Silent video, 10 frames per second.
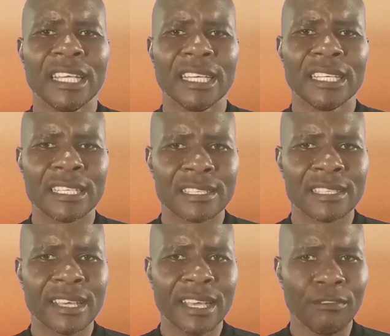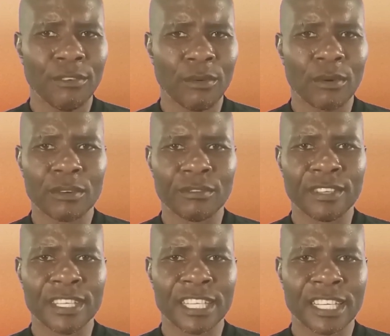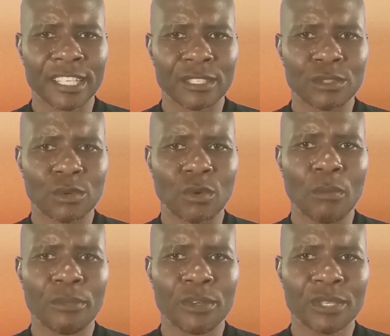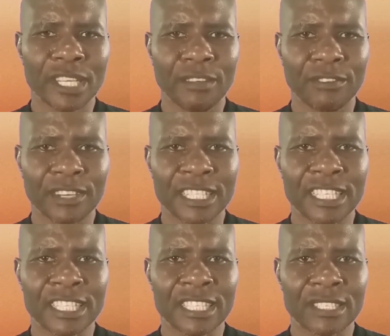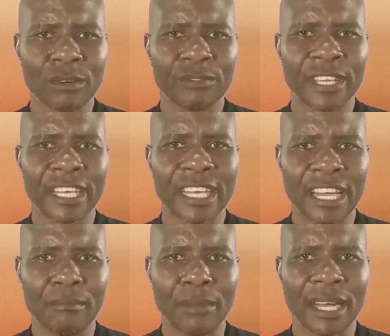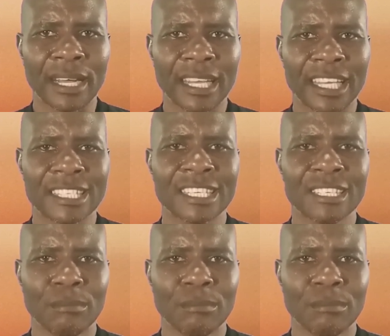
It is therefore convenient to compute every digit of a number as it